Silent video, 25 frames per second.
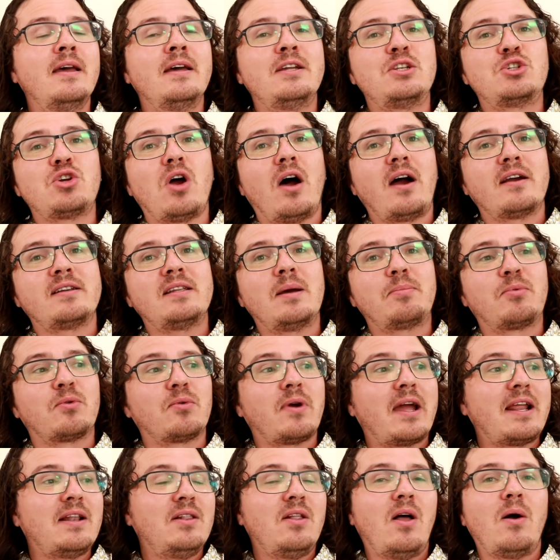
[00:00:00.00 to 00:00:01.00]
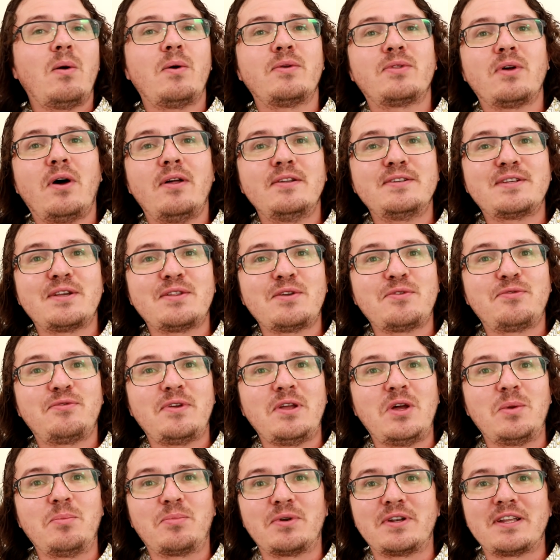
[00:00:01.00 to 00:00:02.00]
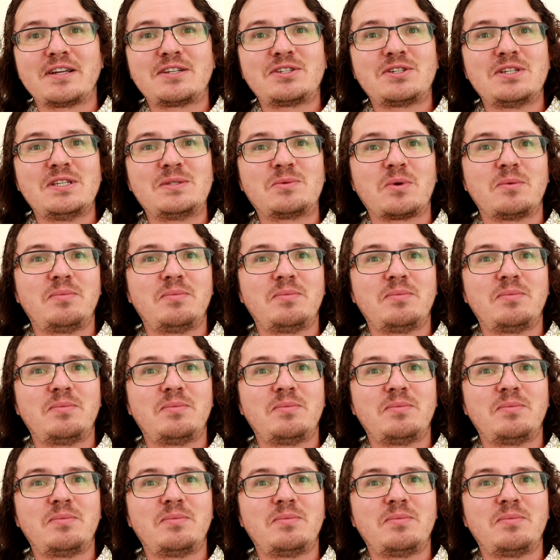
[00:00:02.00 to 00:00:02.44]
chalked up right along with all those other failed predictions